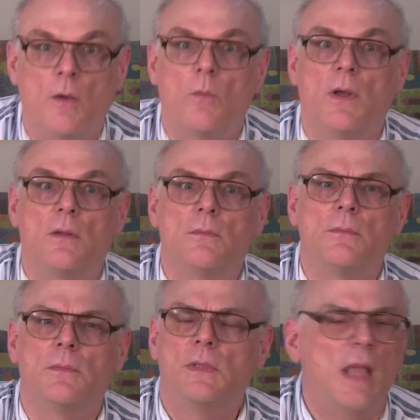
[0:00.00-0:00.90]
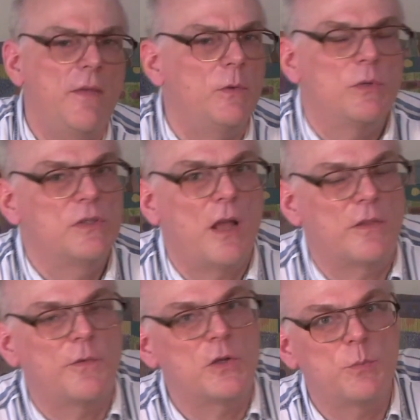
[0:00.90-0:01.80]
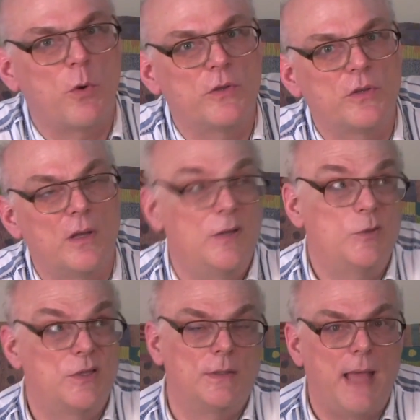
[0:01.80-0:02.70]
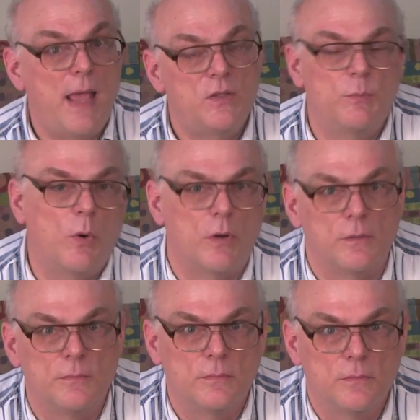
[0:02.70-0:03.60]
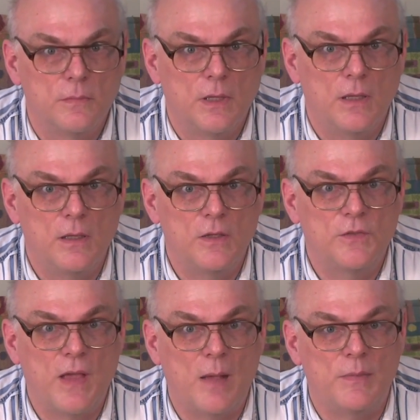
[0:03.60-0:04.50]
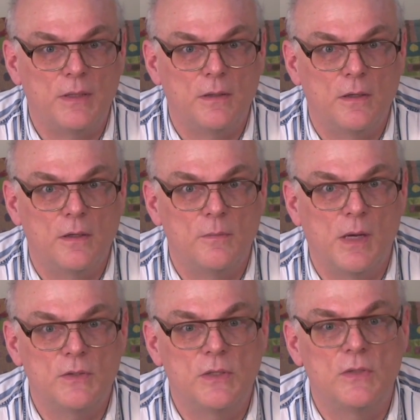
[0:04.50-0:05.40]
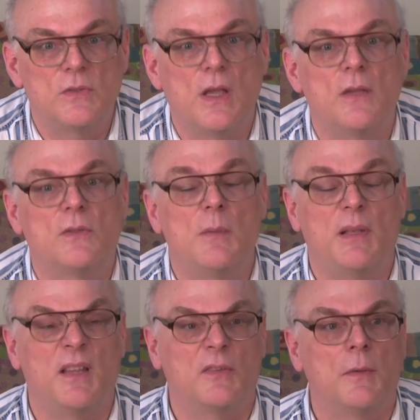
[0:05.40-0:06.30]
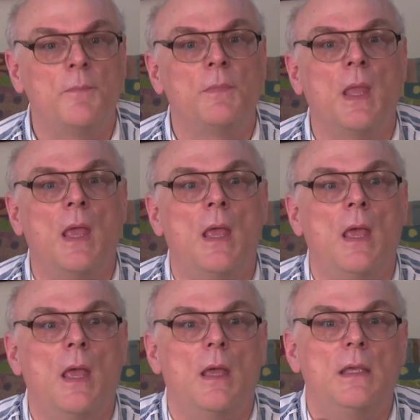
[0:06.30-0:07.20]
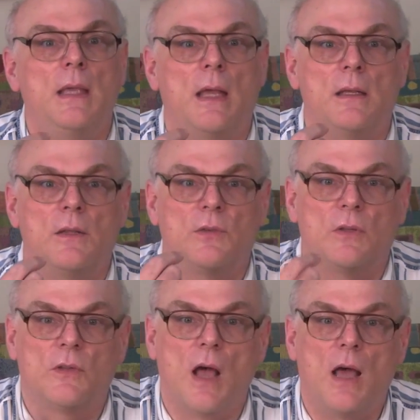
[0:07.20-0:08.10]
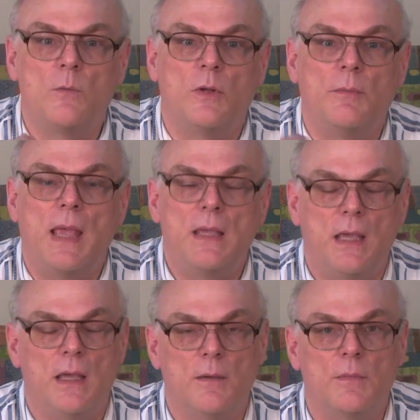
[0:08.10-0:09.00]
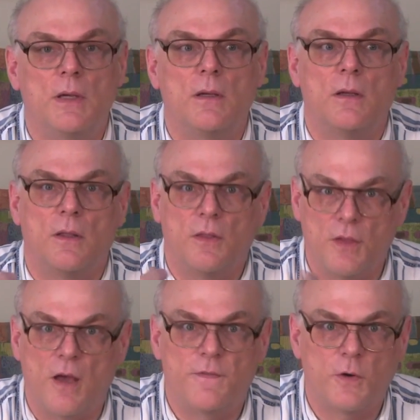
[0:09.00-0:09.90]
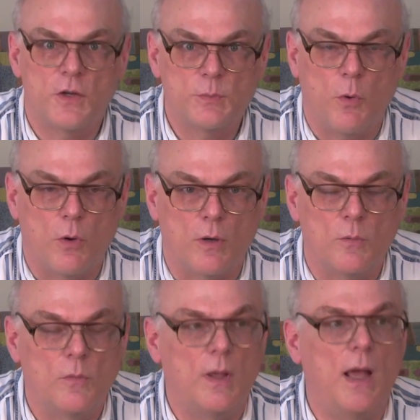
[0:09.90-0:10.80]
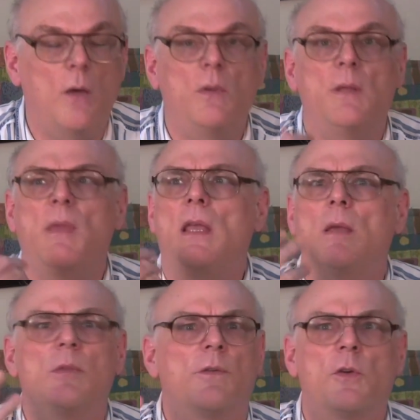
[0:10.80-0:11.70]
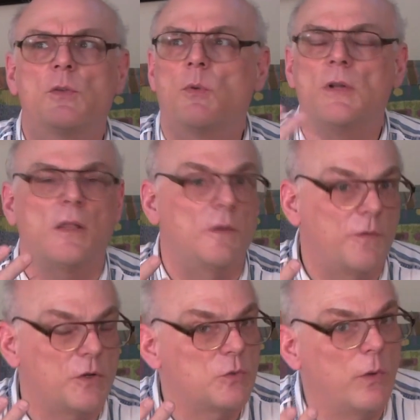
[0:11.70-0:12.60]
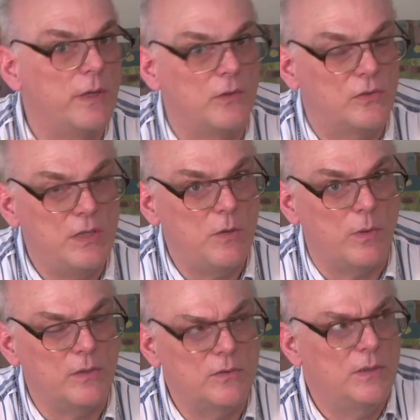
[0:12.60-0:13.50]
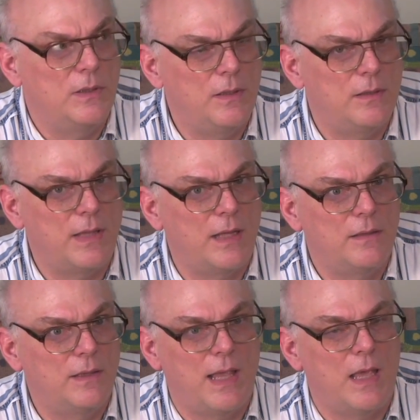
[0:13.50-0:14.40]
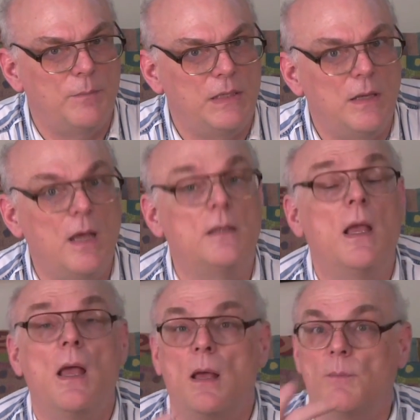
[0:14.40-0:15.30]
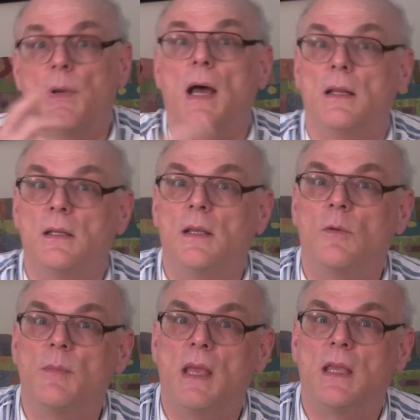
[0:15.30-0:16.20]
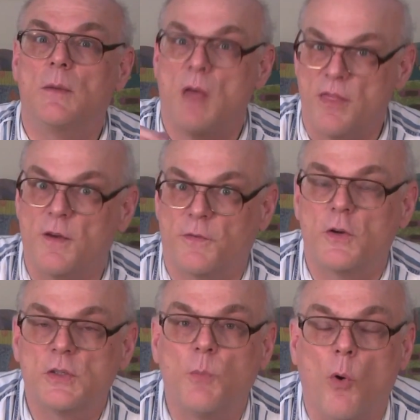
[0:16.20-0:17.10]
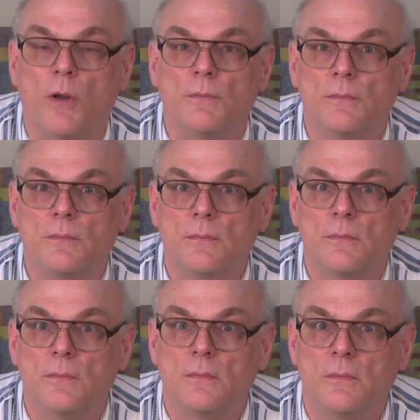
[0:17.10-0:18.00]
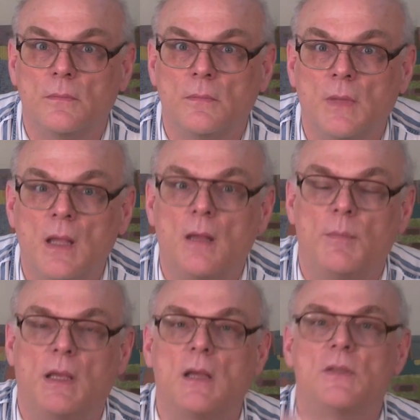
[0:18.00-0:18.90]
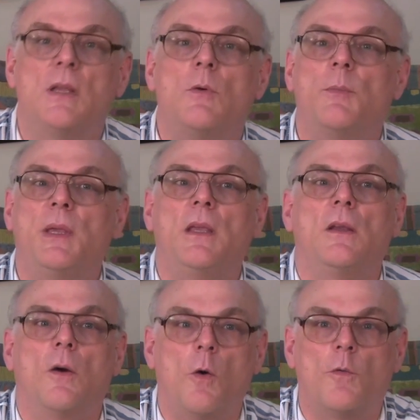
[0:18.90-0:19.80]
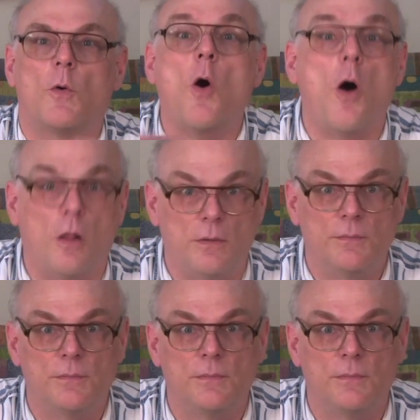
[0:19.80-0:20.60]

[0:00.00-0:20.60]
Well, David was not the firstborn son. He was the lastborn in his family amongst his siblings. Yet it says God will make him the firstborn. Well, how will he make him the firstborn? Not the first one in sequence. That can't be done. But he will make him the firstborn because he will be over all.